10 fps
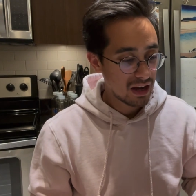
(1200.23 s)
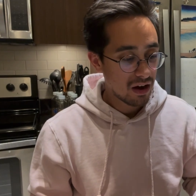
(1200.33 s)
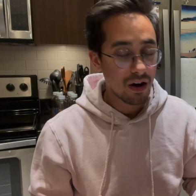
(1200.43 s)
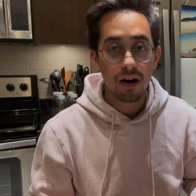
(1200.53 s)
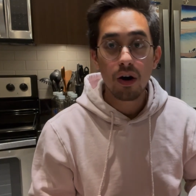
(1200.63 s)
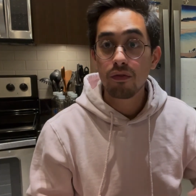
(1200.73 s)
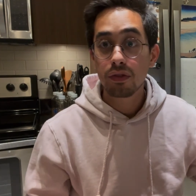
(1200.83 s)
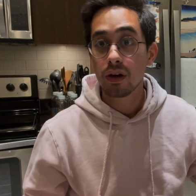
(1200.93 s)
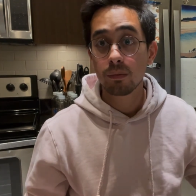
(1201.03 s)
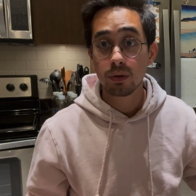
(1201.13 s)
of
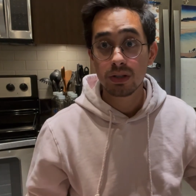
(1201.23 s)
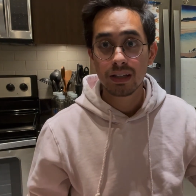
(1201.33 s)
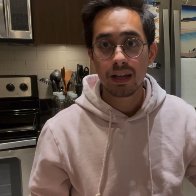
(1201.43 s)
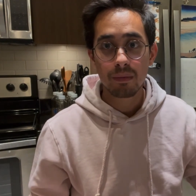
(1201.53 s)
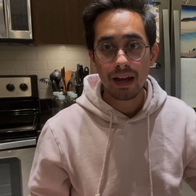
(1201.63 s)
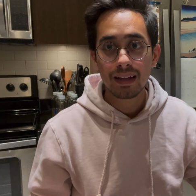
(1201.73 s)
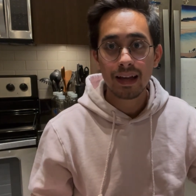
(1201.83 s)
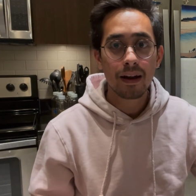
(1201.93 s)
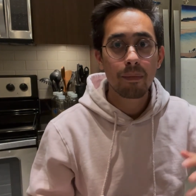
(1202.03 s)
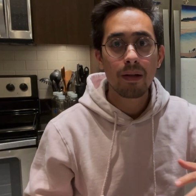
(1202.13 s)
the kombucha that they make, and
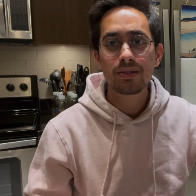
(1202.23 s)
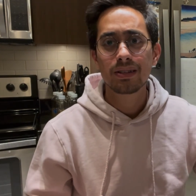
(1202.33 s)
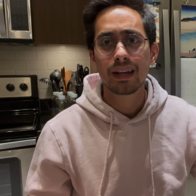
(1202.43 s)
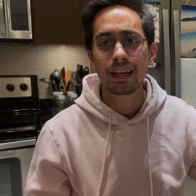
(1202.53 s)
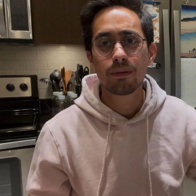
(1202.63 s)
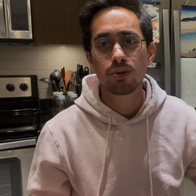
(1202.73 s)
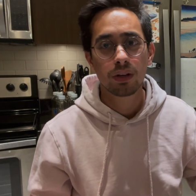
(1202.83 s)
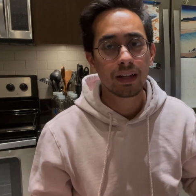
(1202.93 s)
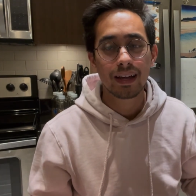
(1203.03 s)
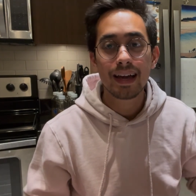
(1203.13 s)
that amounts to like him
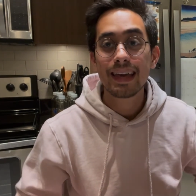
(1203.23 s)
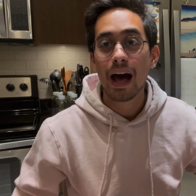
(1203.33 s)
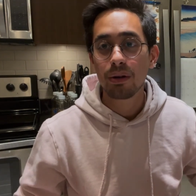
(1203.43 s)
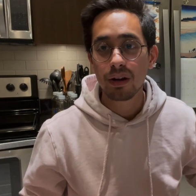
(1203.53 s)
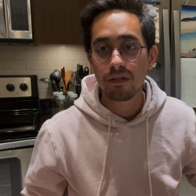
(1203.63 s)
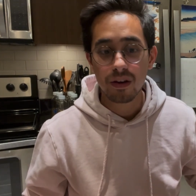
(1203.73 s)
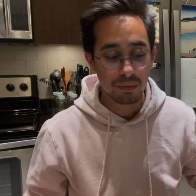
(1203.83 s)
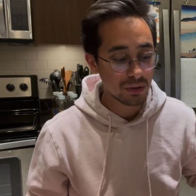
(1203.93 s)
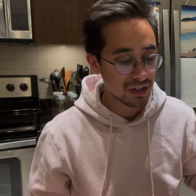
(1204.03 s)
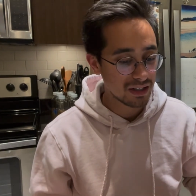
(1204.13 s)
drinking like a gallon of
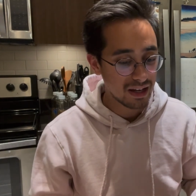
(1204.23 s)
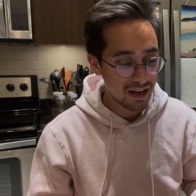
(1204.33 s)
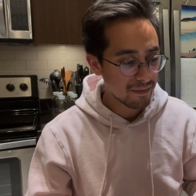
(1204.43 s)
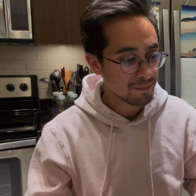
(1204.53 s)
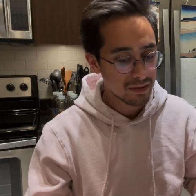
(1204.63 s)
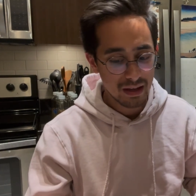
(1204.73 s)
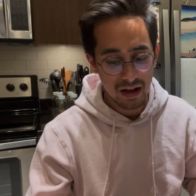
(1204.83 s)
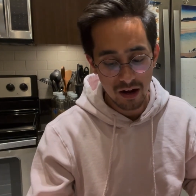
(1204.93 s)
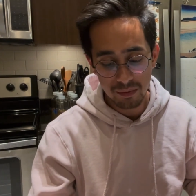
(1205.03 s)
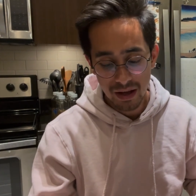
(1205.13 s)
kombucha a day.
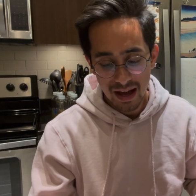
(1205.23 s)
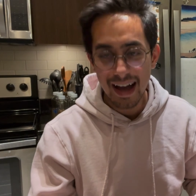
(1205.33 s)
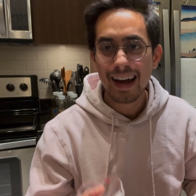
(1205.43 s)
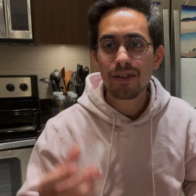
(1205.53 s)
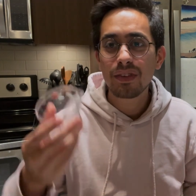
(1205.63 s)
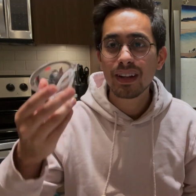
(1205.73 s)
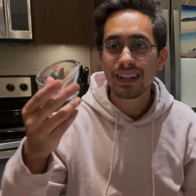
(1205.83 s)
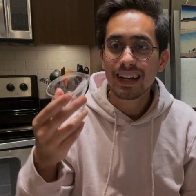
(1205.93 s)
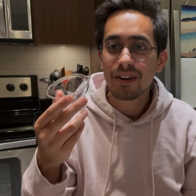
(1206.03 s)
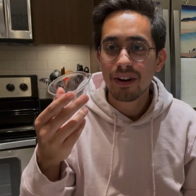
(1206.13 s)
I kind of feel
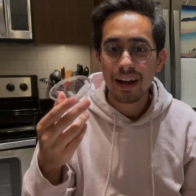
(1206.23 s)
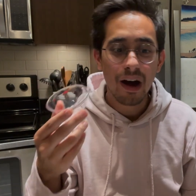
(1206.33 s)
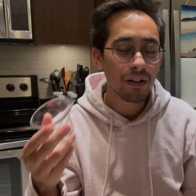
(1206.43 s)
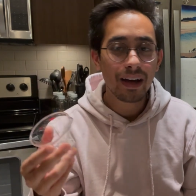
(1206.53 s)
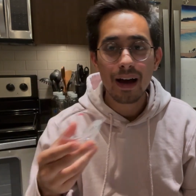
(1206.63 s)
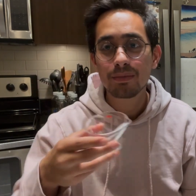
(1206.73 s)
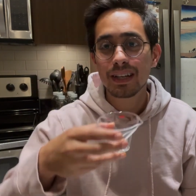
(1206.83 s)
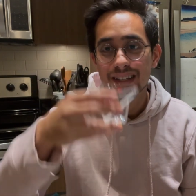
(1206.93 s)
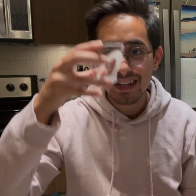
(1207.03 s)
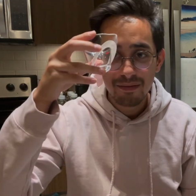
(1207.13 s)
like that right now. Like I'm
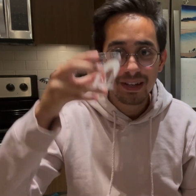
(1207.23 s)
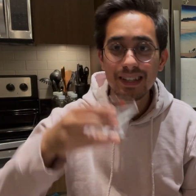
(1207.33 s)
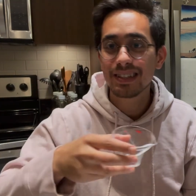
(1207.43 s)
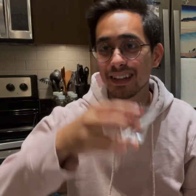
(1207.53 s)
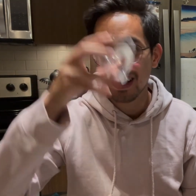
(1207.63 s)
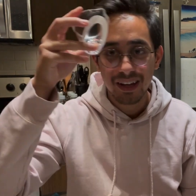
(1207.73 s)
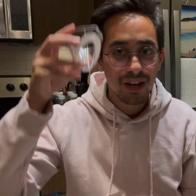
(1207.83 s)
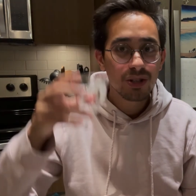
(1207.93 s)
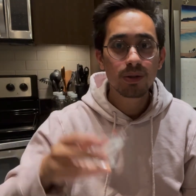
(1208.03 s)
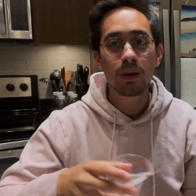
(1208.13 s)
tasting like
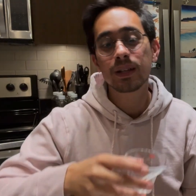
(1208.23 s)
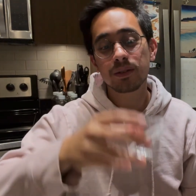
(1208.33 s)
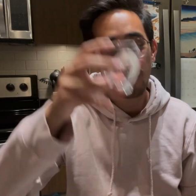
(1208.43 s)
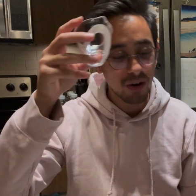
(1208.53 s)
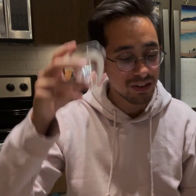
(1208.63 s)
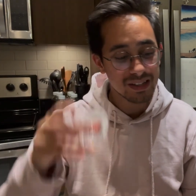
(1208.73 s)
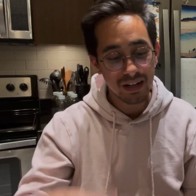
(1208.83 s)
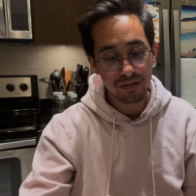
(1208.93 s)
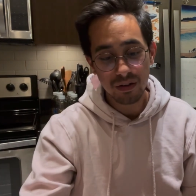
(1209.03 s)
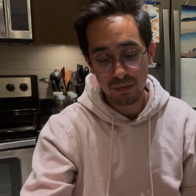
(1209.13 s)
swigs of all these
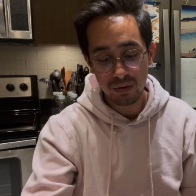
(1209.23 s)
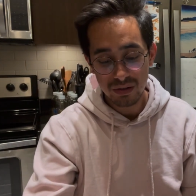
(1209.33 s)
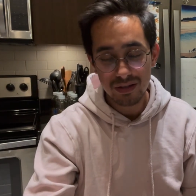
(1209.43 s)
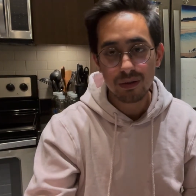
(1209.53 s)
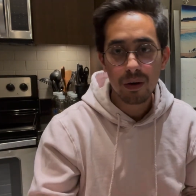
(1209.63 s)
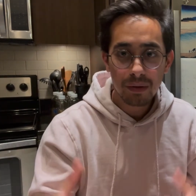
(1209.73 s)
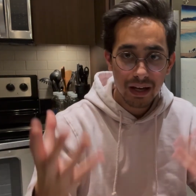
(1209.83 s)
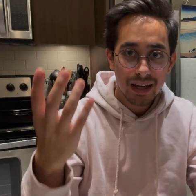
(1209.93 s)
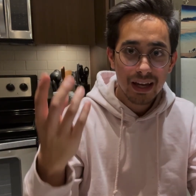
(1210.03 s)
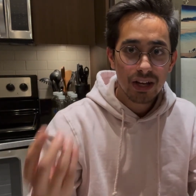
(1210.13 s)
different kombuchas, so I'm
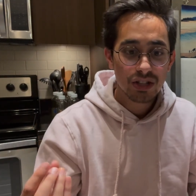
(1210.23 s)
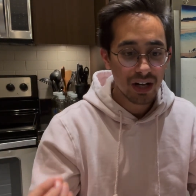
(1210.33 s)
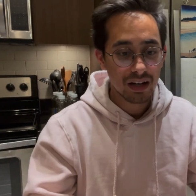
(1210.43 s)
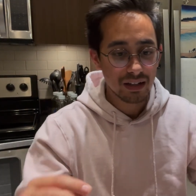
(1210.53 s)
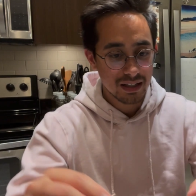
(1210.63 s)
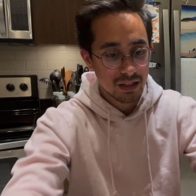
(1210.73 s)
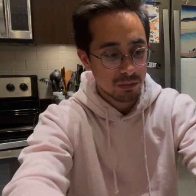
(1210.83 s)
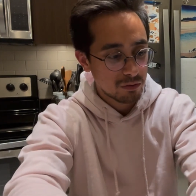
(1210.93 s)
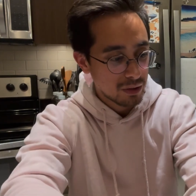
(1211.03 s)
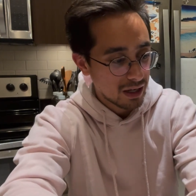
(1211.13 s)
like channeling
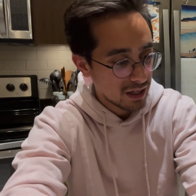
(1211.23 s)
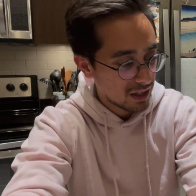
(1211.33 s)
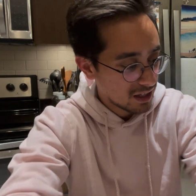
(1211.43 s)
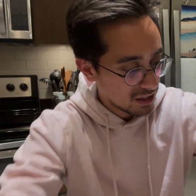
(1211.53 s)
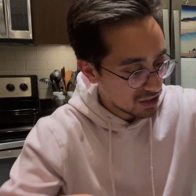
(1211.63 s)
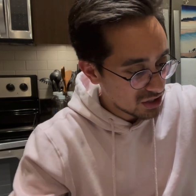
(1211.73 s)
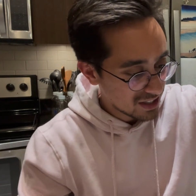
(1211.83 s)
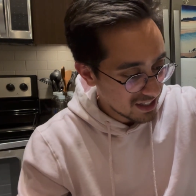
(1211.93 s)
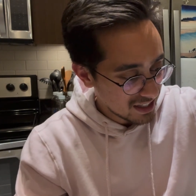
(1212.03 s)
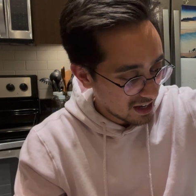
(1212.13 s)
some of my
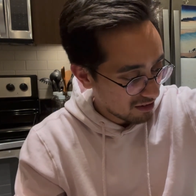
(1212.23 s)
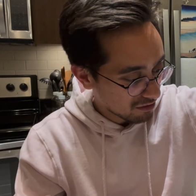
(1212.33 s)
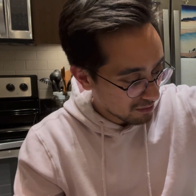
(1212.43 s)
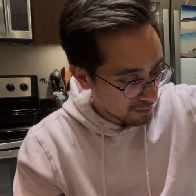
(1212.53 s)
GT Dave.